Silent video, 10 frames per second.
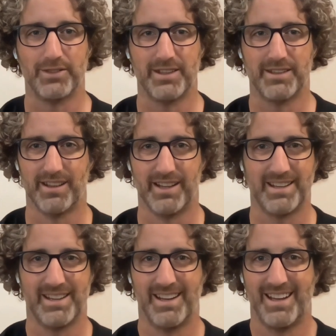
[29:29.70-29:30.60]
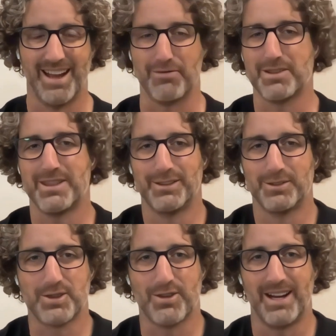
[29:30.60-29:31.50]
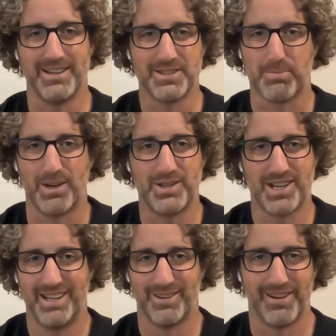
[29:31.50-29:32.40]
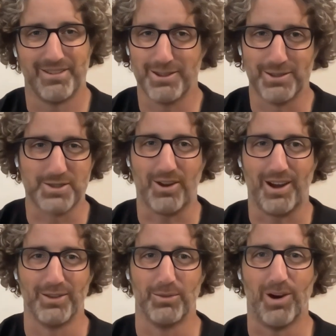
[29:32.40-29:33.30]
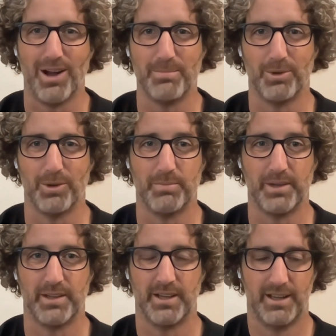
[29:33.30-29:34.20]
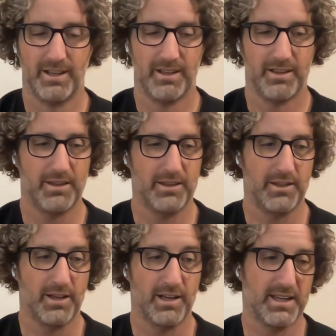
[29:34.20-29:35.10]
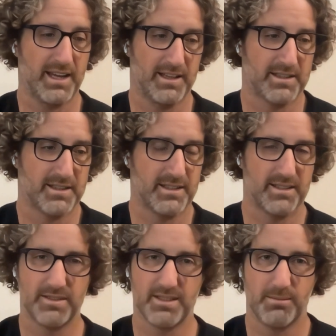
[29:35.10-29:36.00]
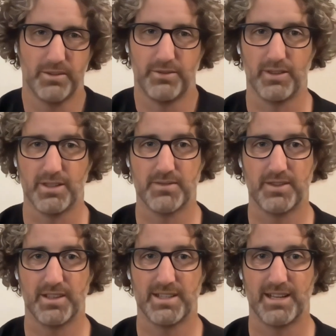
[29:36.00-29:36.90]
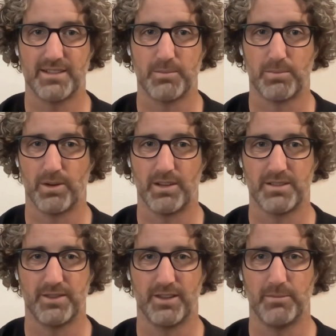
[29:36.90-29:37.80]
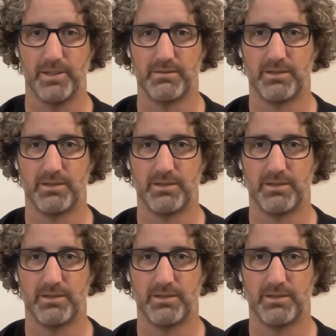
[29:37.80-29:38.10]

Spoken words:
And like, everything looks great in a spreadsheet or everything looks great on the whiteboard. But, and again, it's a similar philosophy they take to product development.